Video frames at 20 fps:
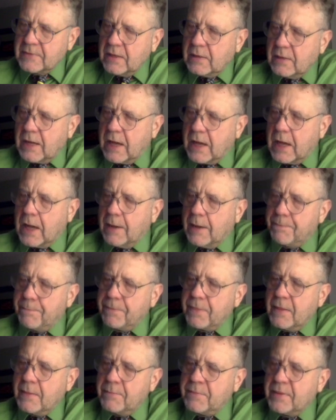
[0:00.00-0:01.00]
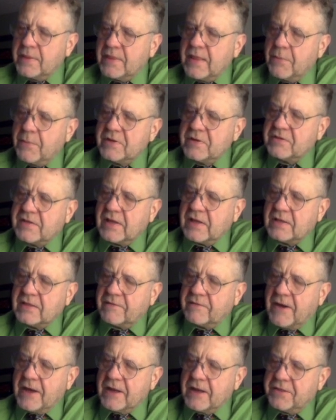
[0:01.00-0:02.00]
out. But then we just got the
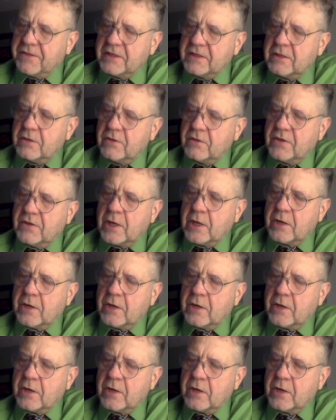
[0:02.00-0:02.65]
final thing to do here.